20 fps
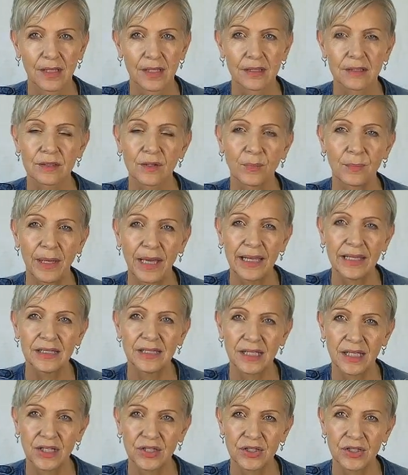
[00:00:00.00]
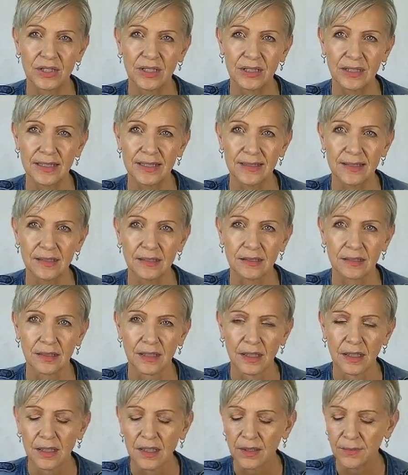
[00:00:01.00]
So pay attention and listen.
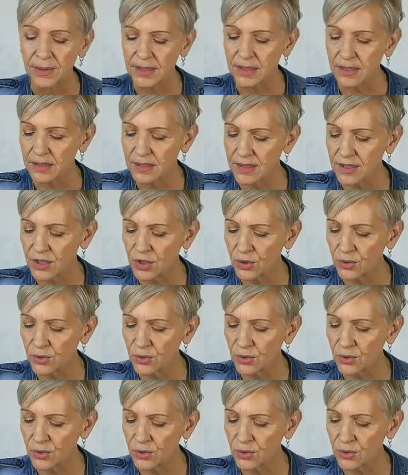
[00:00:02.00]
Because